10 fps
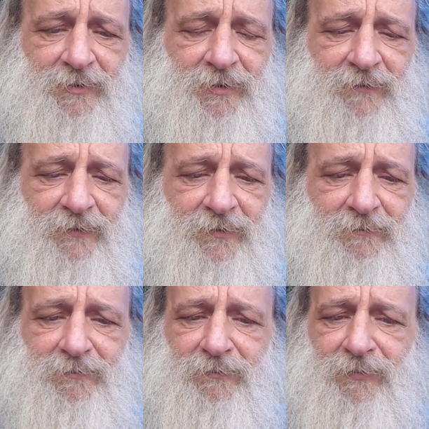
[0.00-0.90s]
Leave a
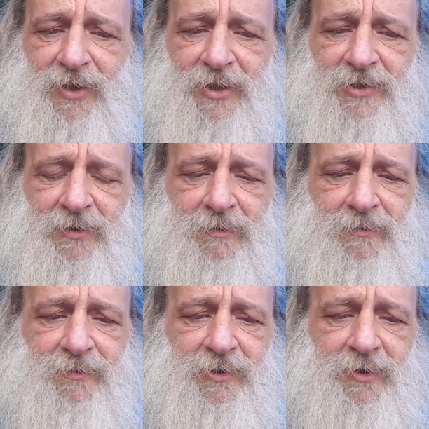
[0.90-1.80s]
nice
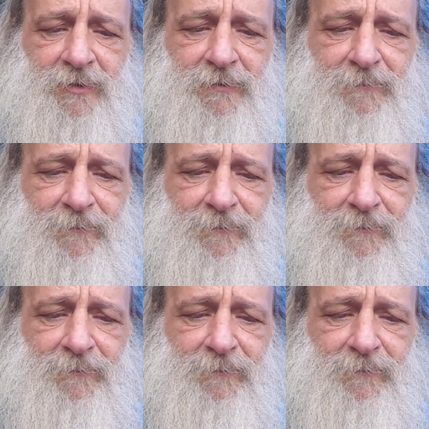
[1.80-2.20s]
long tail,